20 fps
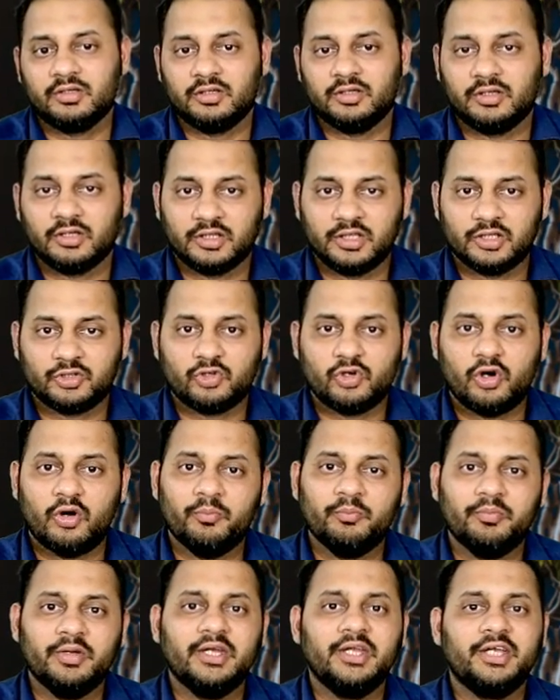the
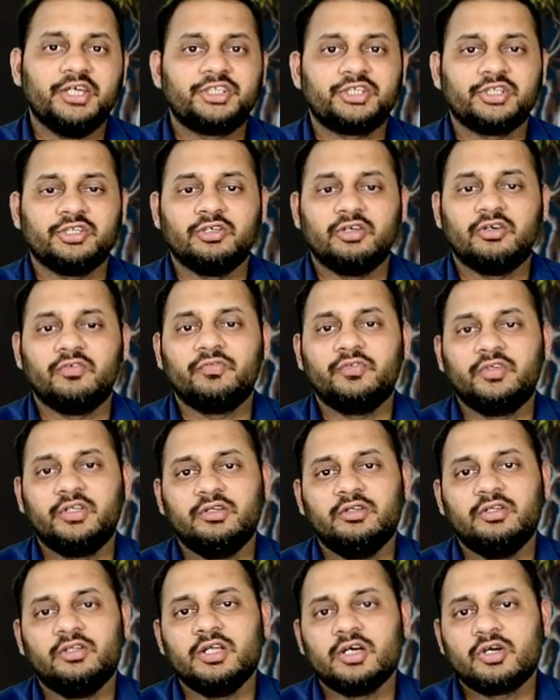combination of
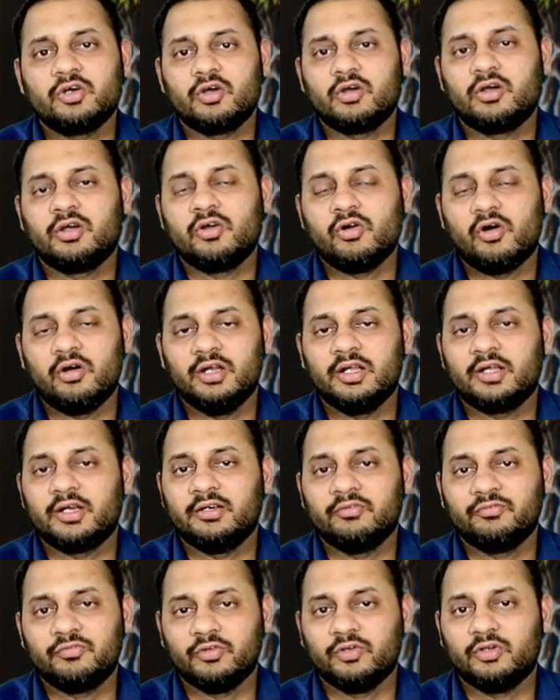the collar
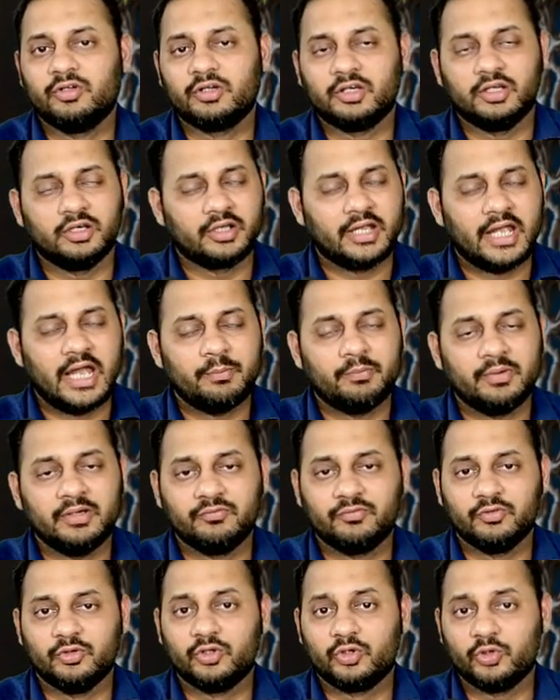and floor, cap
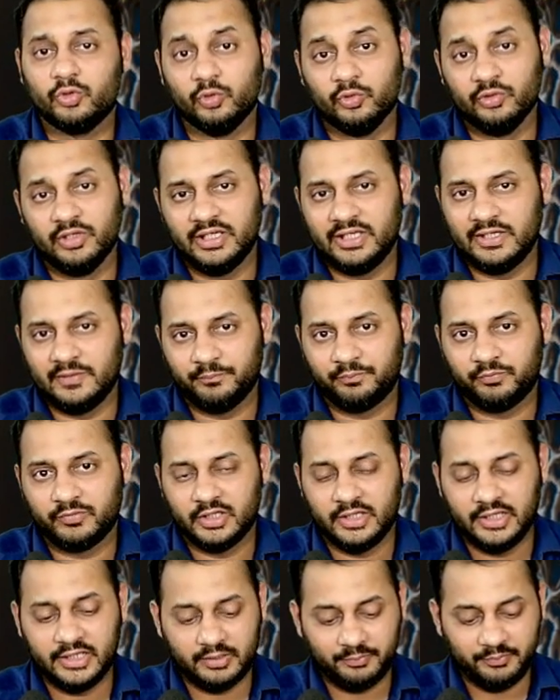and floor only.
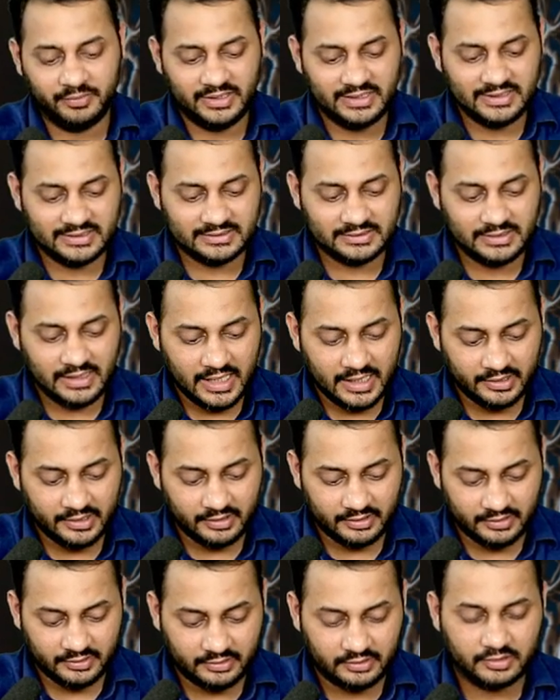It means
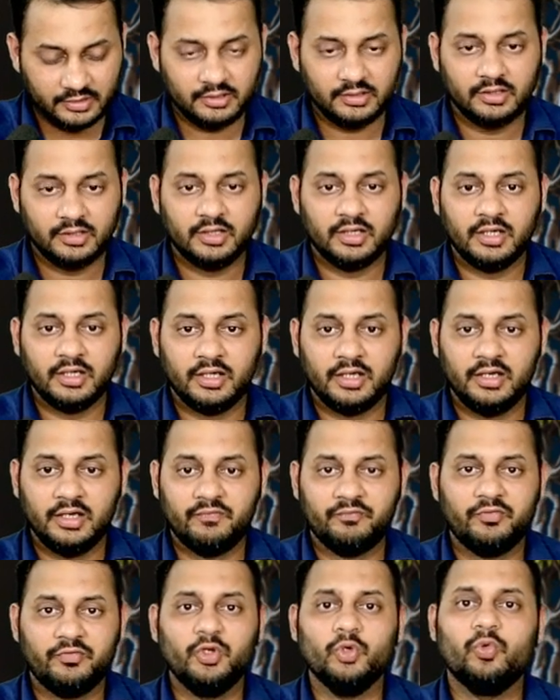that
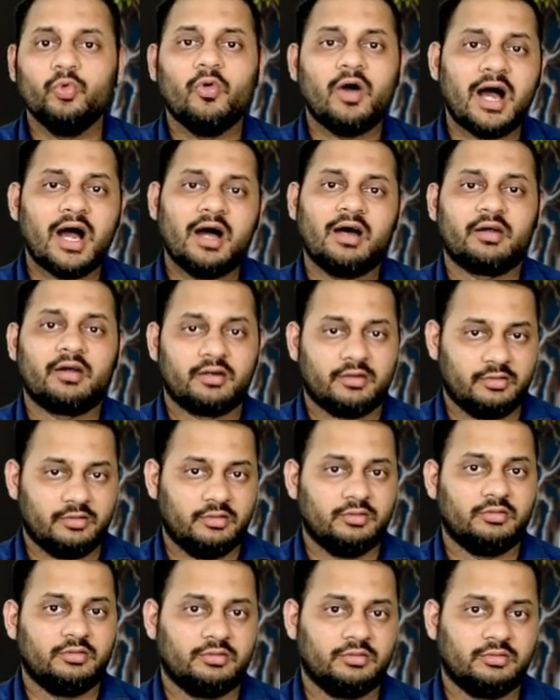if you are
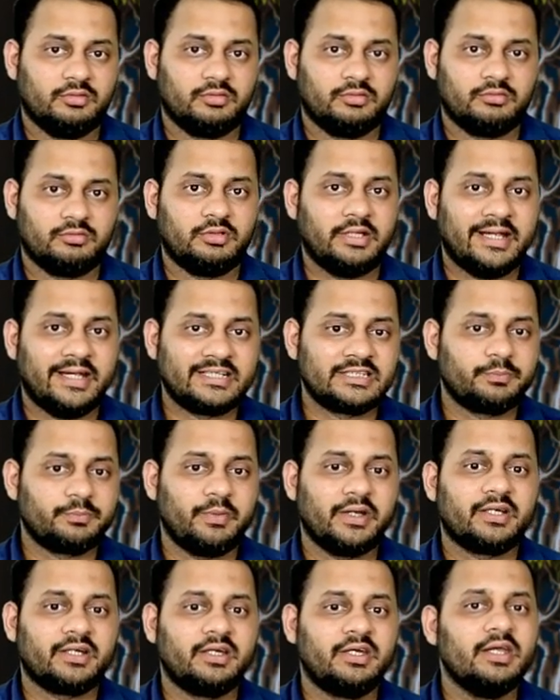
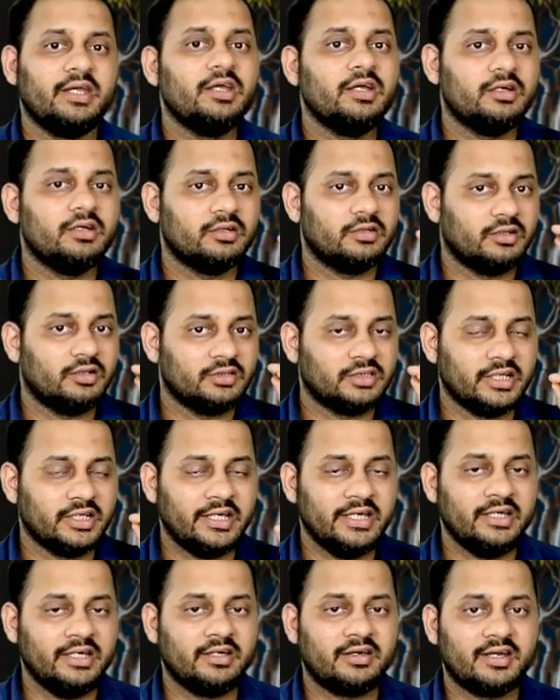expecting the
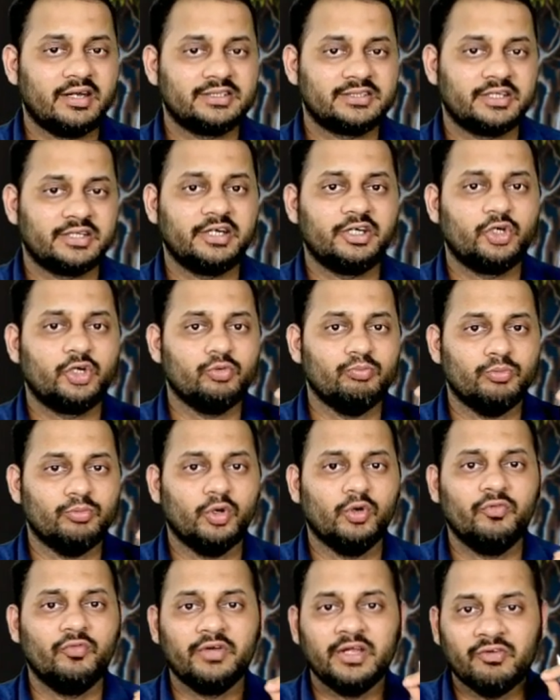interest rate to
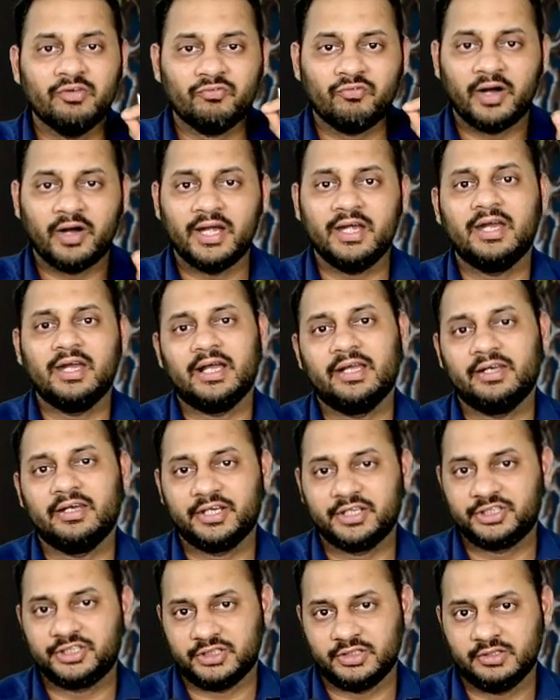move in one
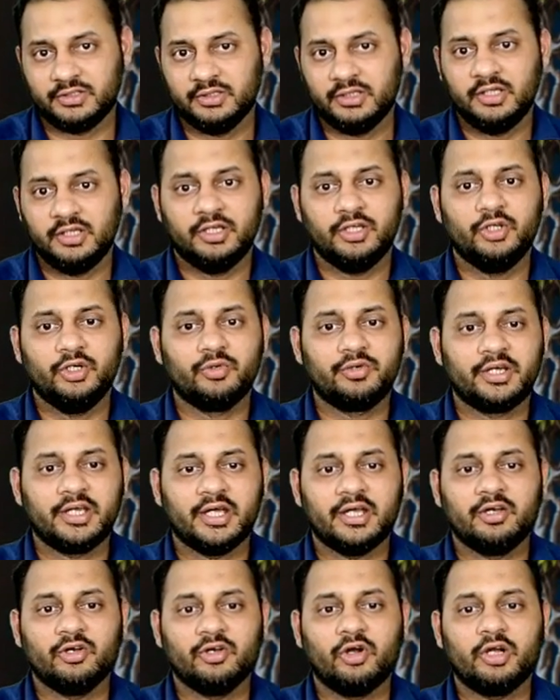direction, you
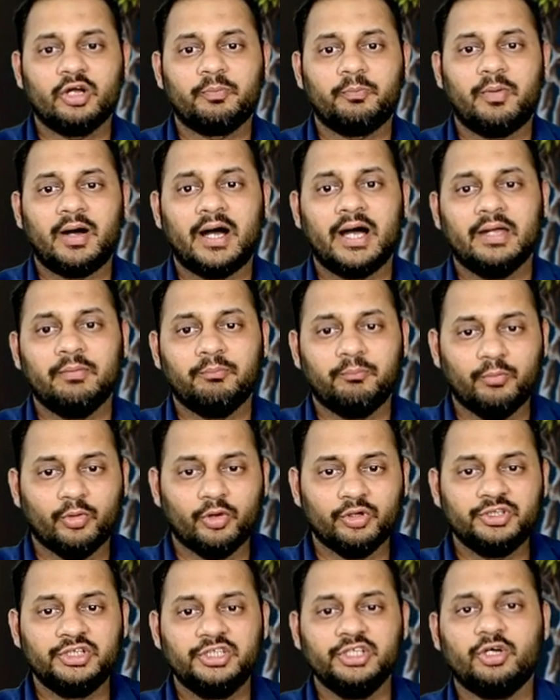cannot buy
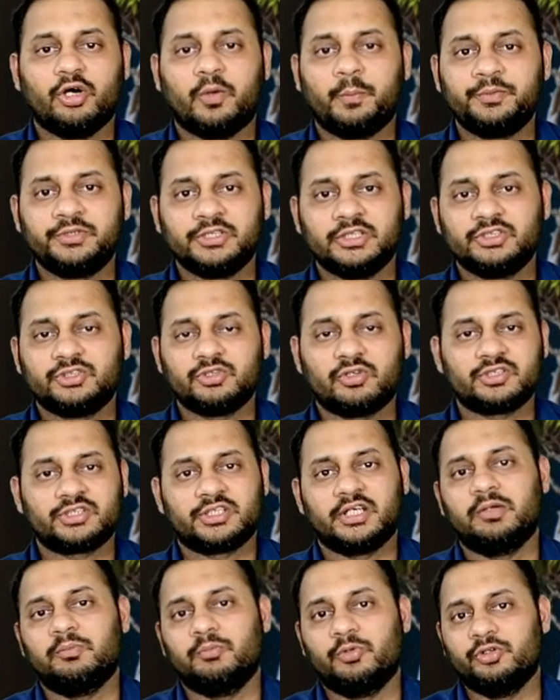both the options or
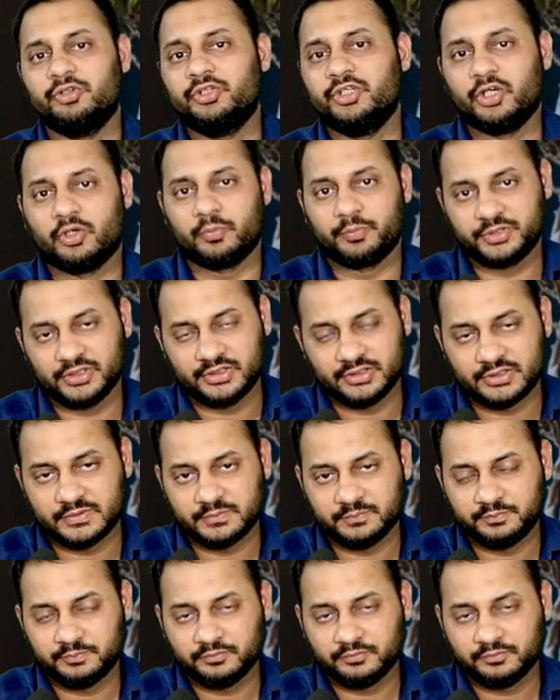sell both the options.